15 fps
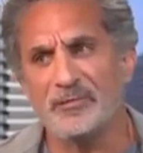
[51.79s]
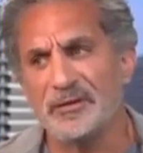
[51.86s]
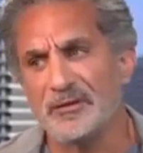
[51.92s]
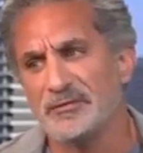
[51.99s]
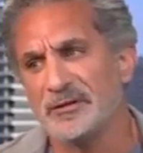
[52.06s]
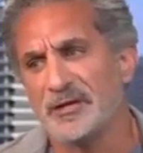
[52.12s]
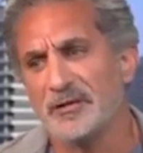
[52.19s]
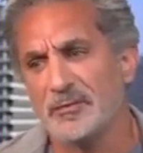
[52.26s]

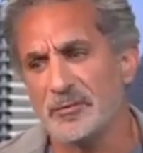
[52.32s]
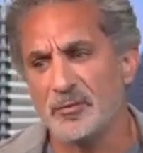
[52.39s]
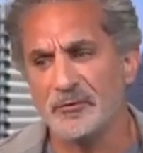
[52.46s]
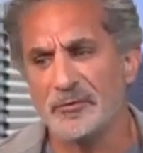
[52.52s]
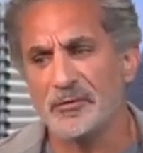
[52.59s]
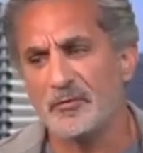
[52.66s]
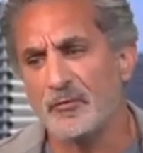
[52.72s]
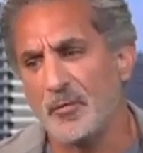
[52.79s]
every time and
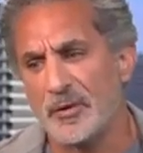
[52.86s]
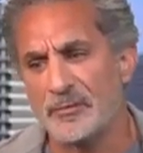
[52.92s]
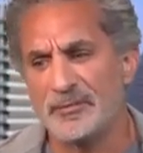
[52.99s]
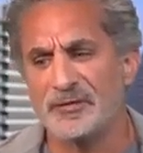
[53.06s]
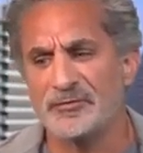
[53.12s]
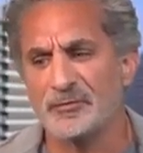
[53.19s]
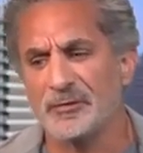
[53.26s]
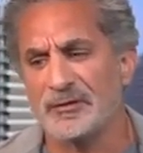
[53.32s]
moving from one
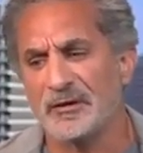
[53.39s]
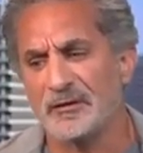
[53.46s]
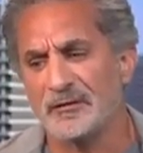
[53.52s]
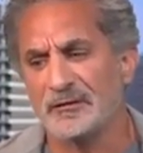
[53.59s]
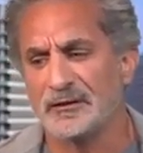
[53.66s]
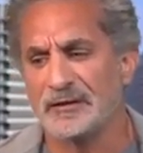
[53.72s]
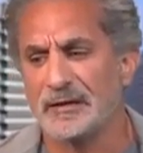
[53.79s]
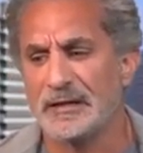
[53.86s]
place to the other.